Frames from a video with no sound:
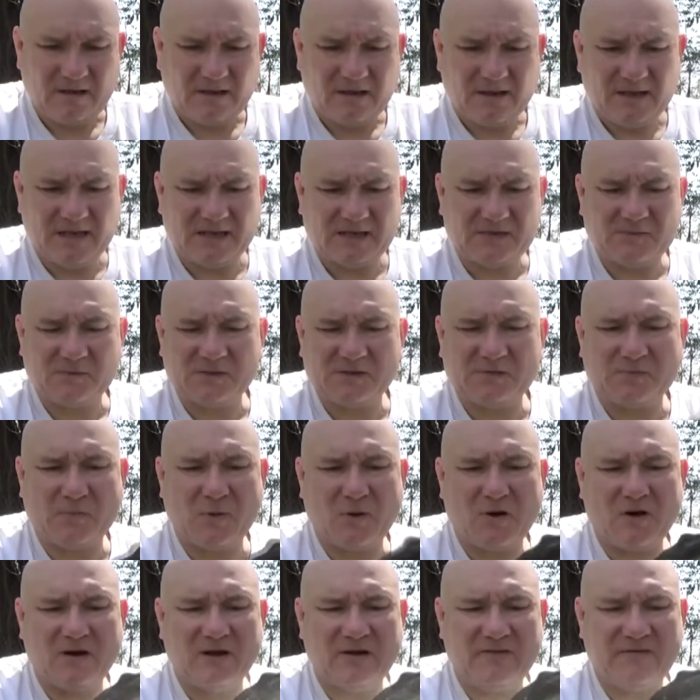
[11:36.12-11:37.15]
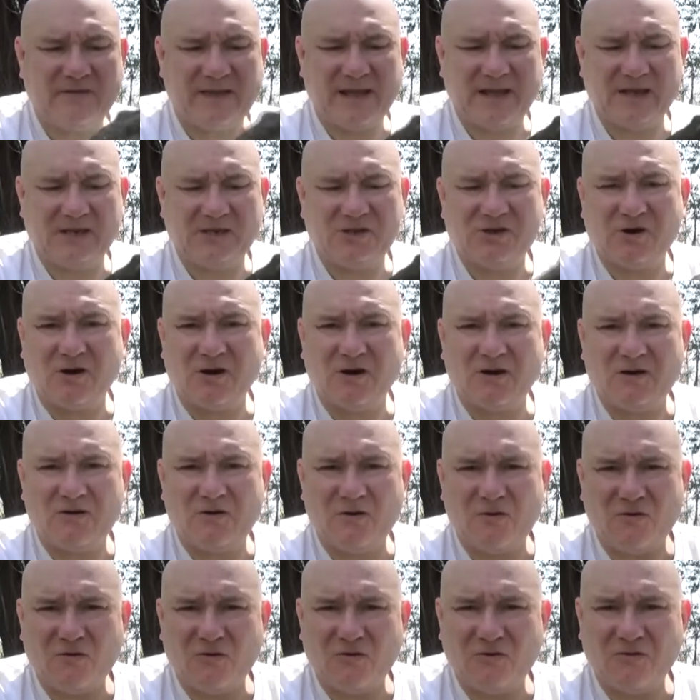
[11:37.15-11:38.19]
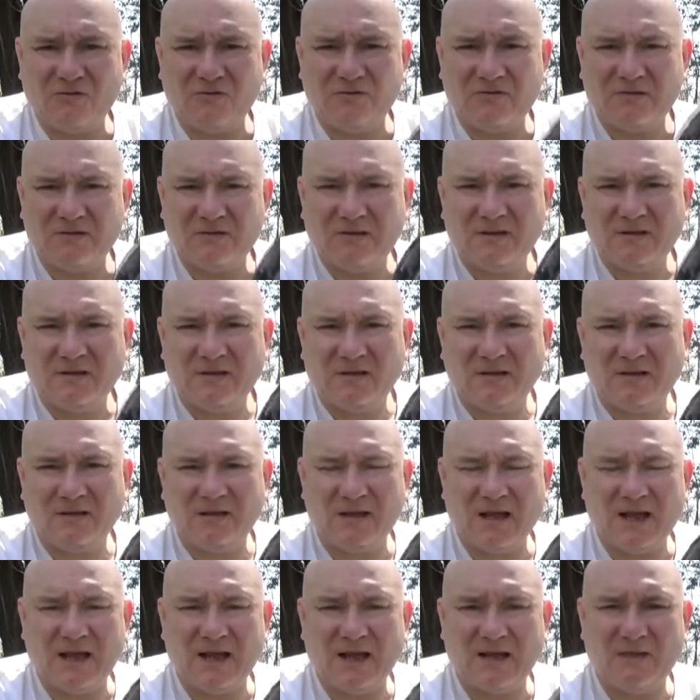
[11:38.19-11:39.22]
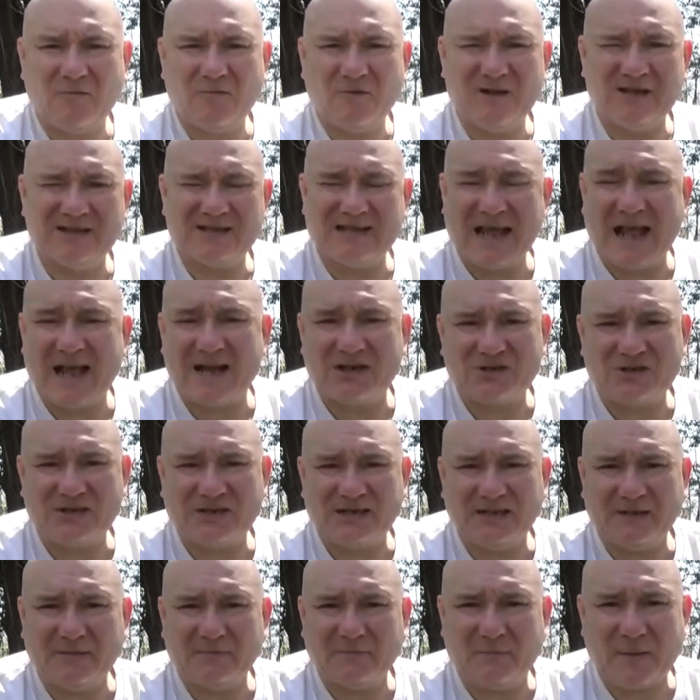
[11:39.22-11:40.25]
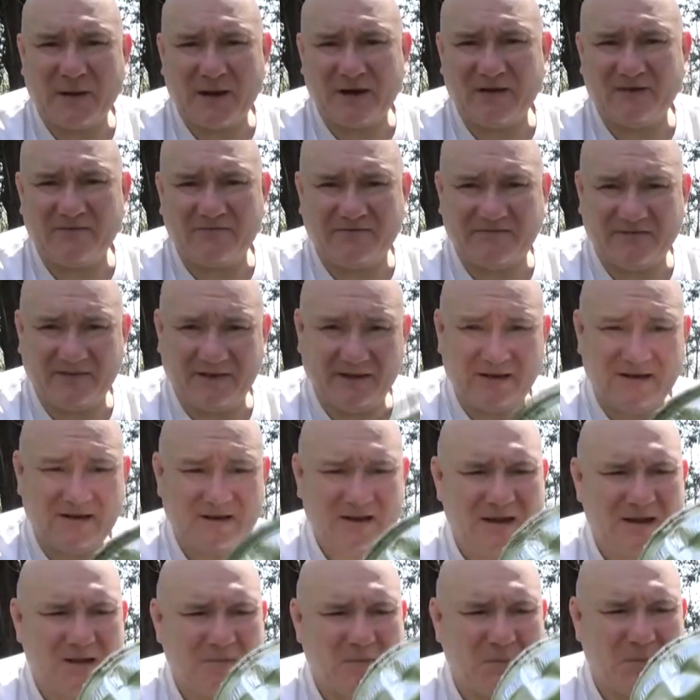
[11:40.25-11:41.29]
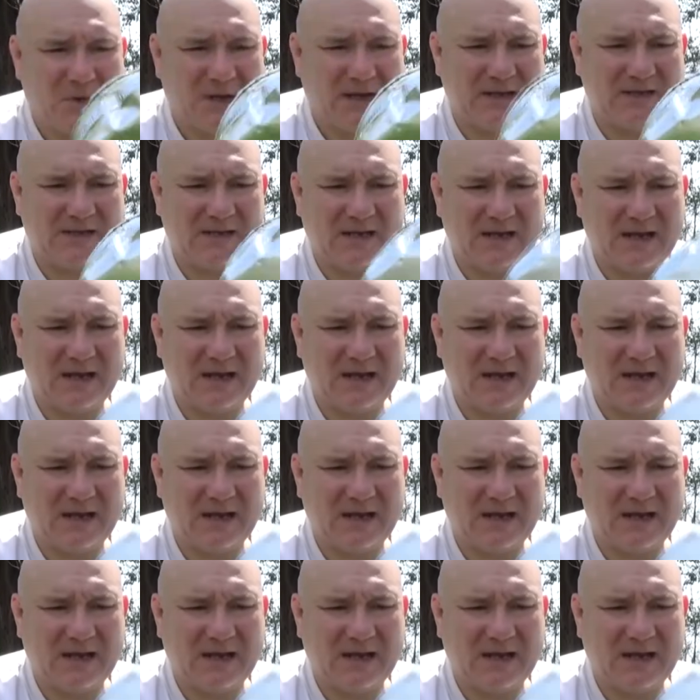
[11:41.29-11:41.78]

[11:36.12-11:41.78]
This was part of a charcoal, well, it's actually paraffin, but